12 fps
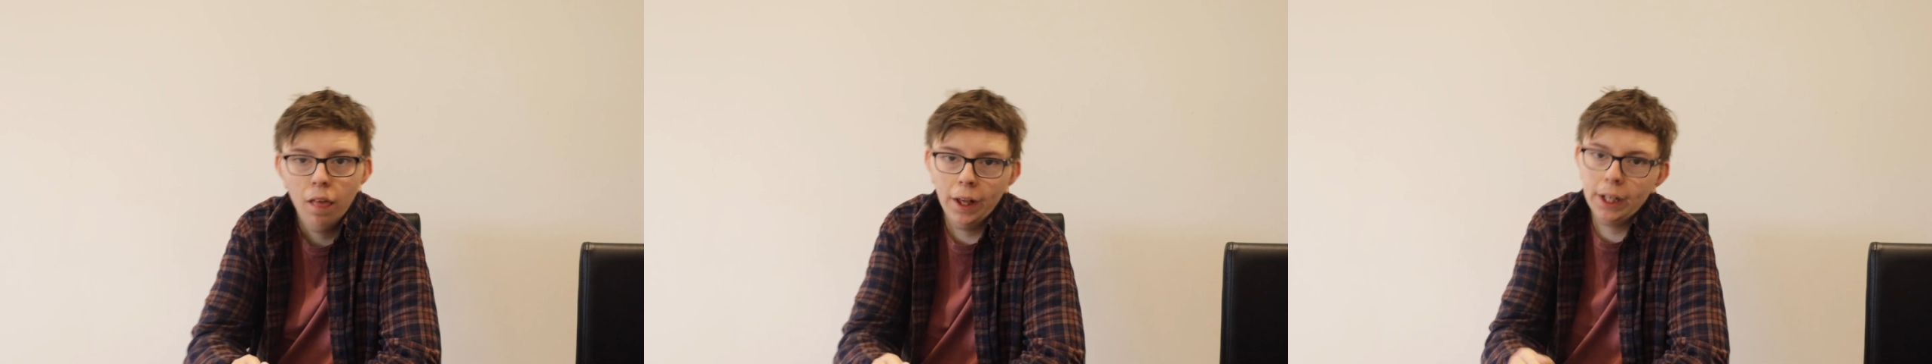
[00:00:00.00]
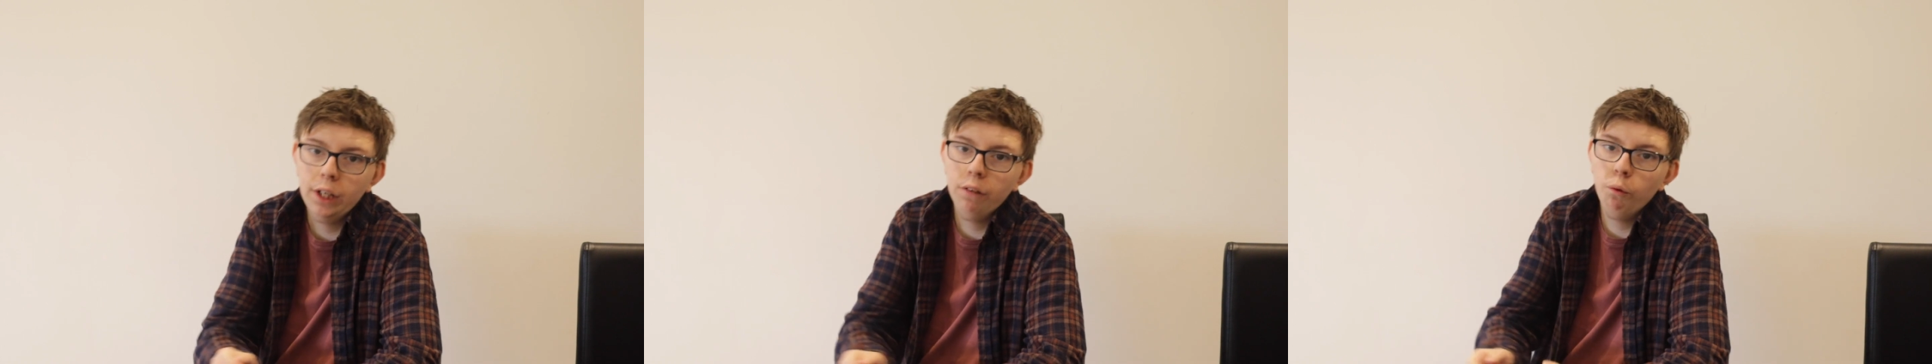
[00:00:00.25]

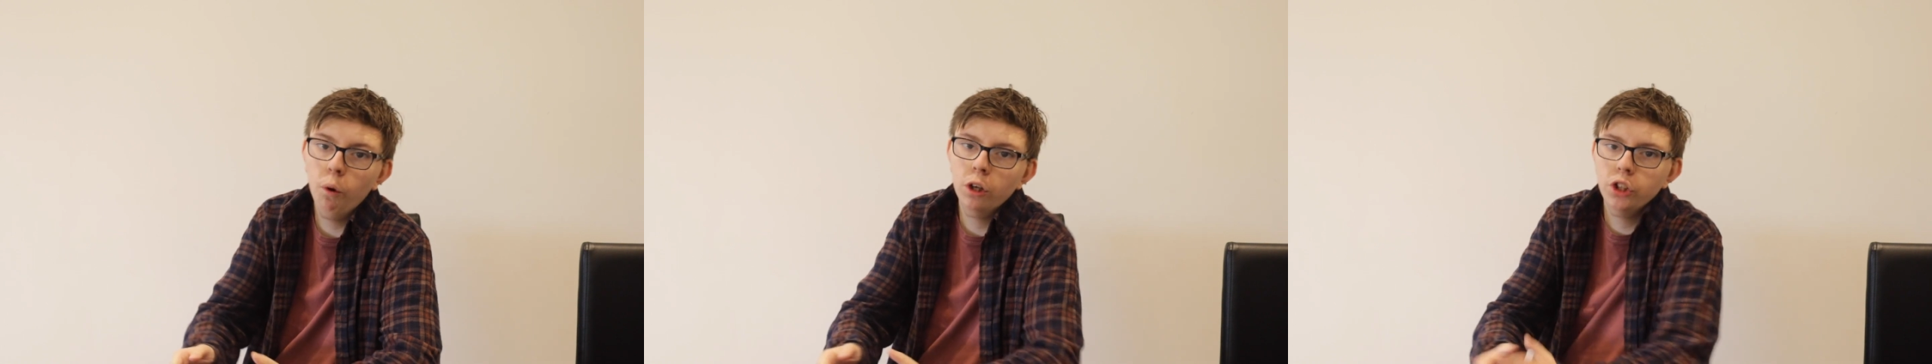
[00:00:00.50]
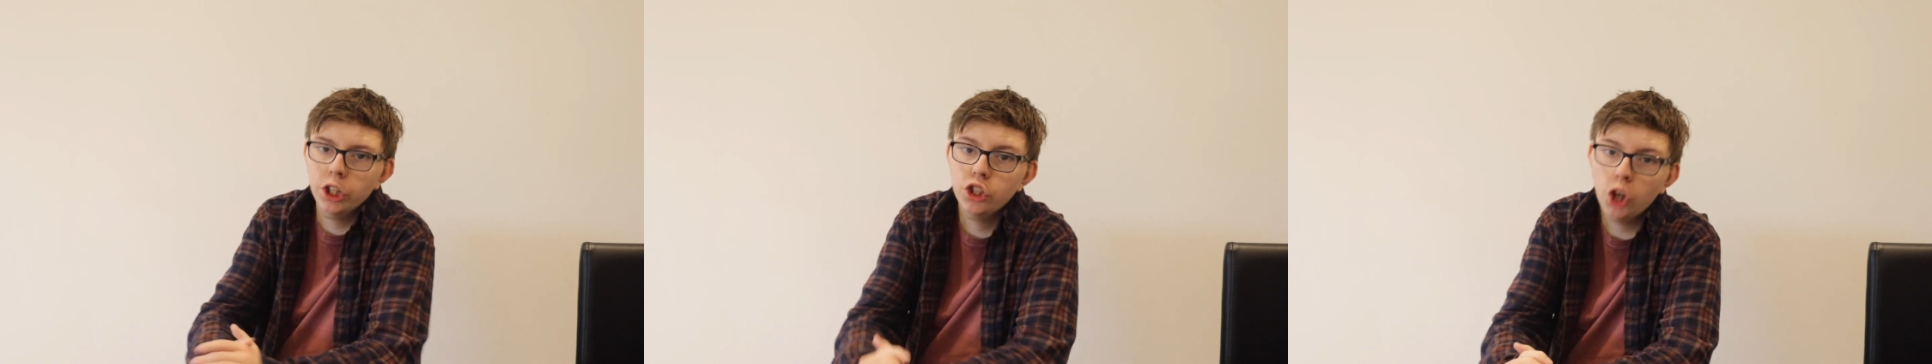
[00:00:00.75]
Thank you for
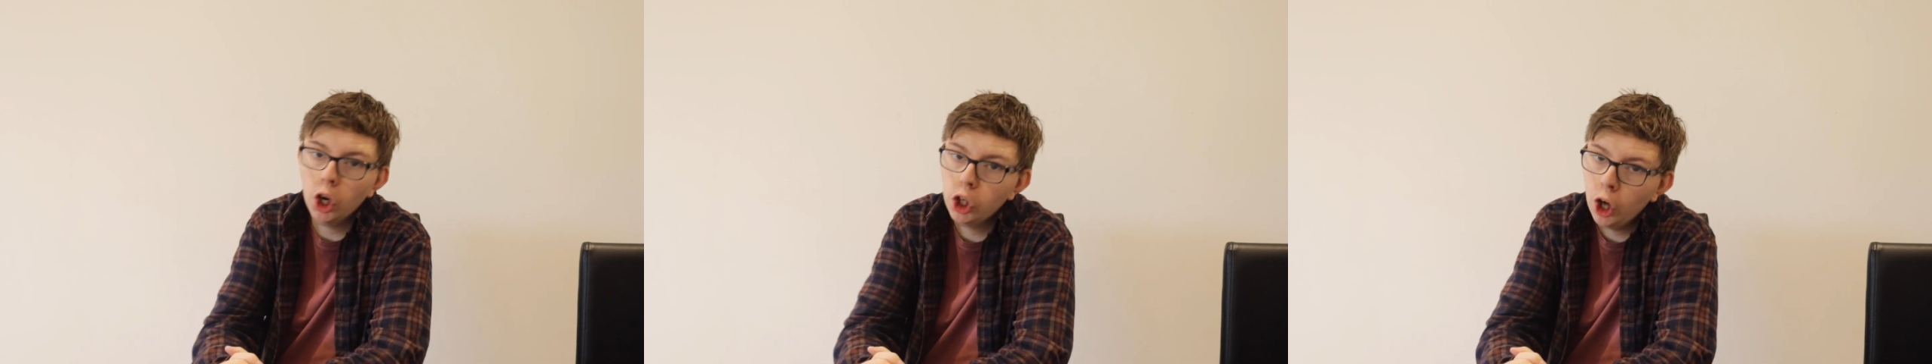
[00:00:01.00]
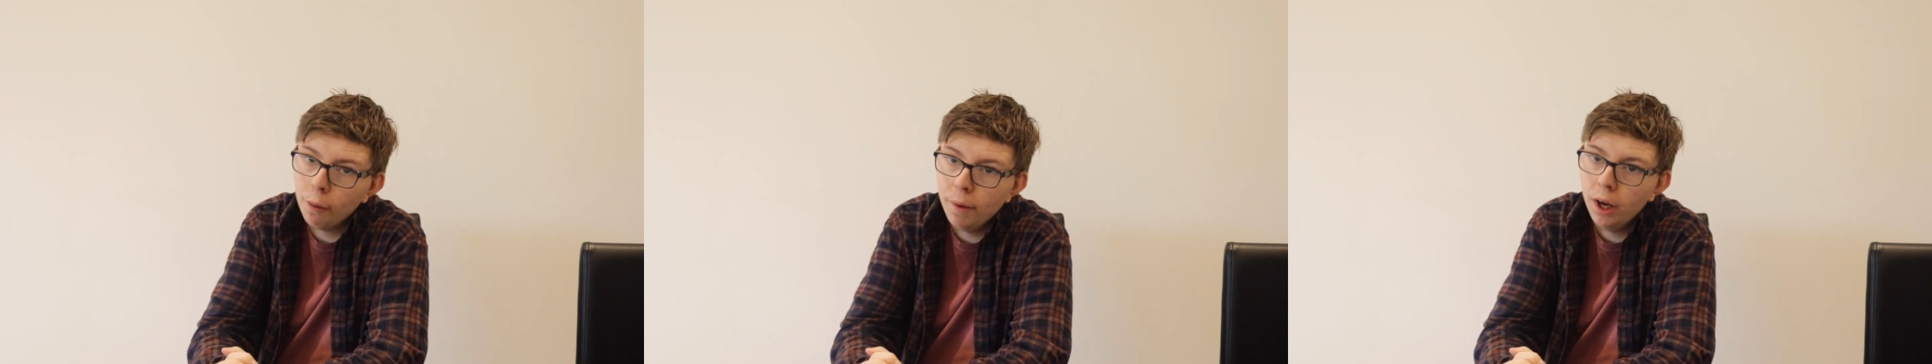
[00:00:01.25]
watching
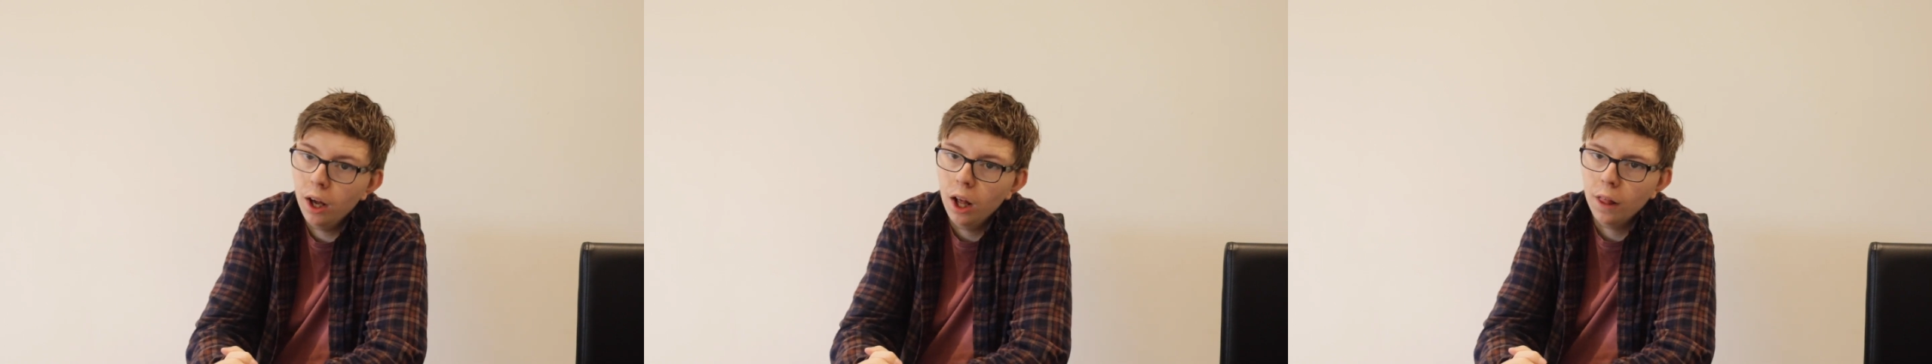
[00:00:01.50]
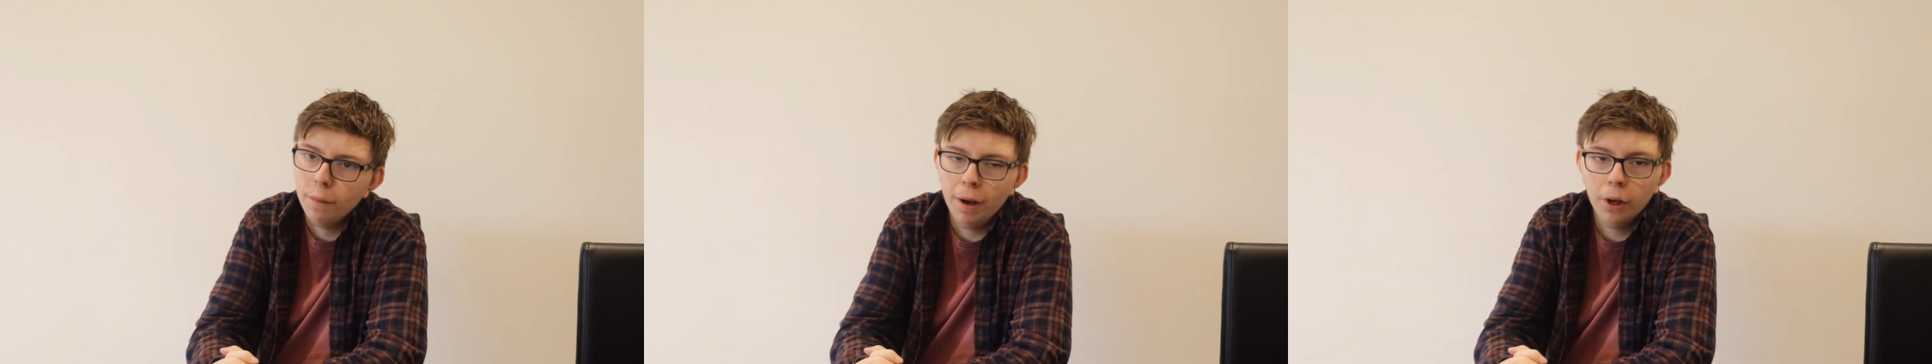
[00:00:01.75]
John Comer,
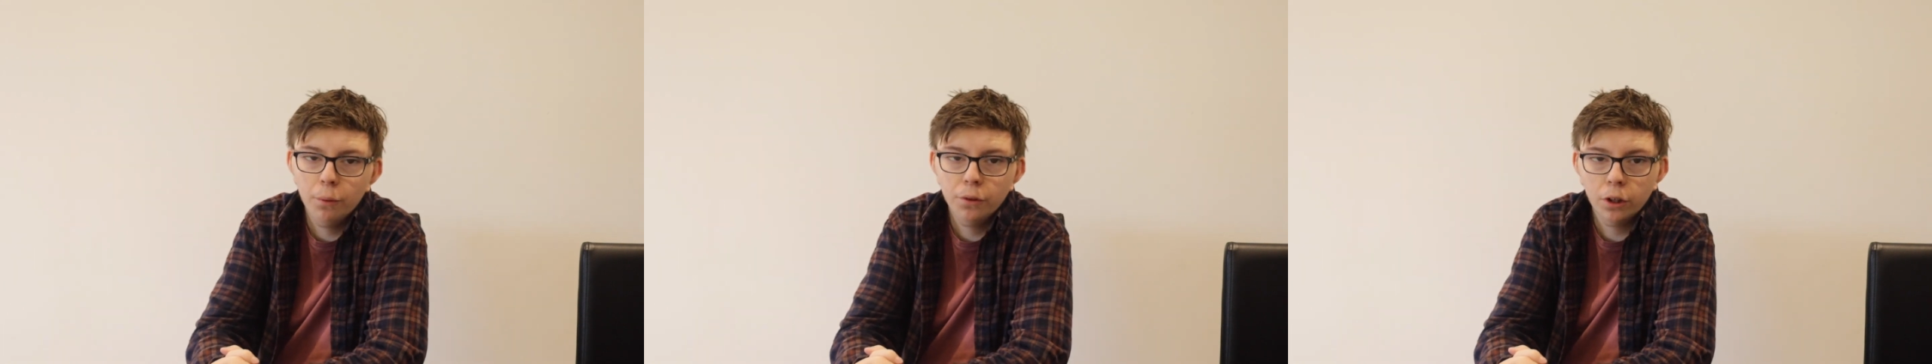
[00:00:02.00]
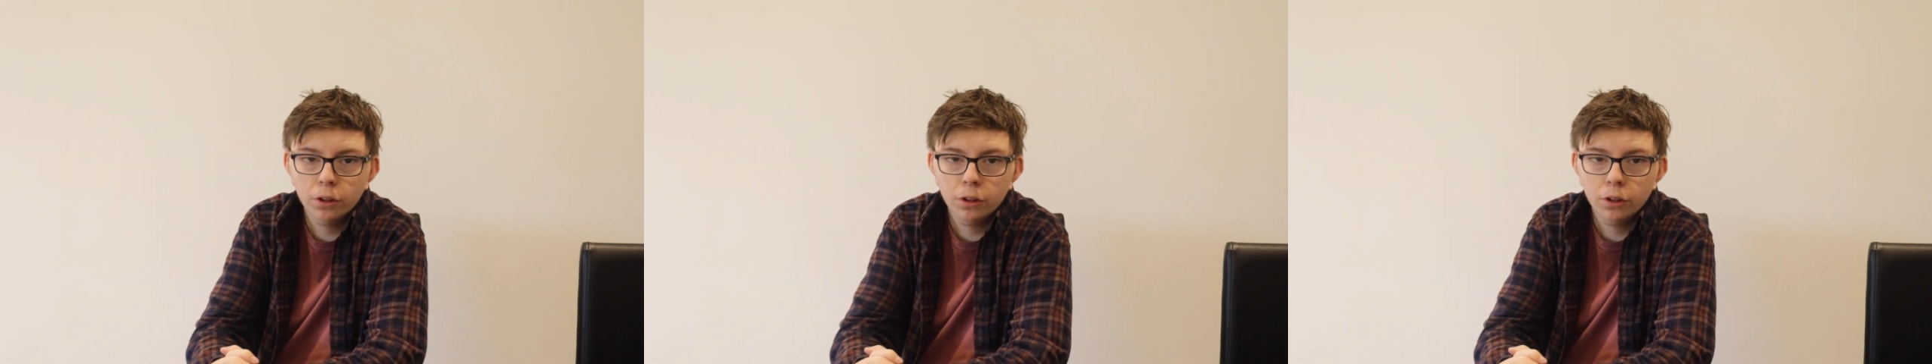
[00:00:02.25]
my new